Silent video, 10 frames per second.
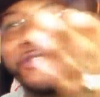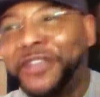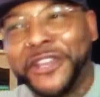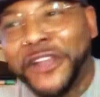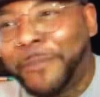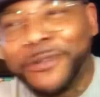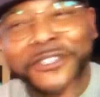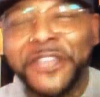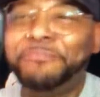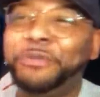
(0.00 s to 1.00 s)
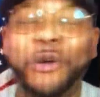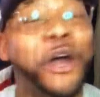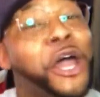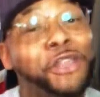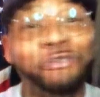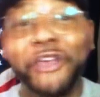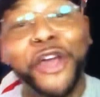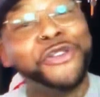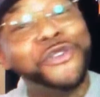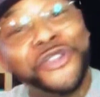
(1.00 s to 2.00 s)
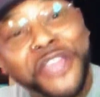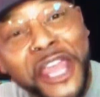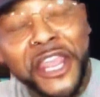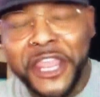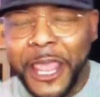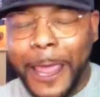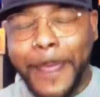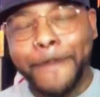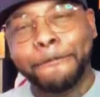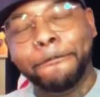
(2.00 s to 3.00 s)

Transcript: you need a couple teeth pulled. Lavelle, do you get it yet?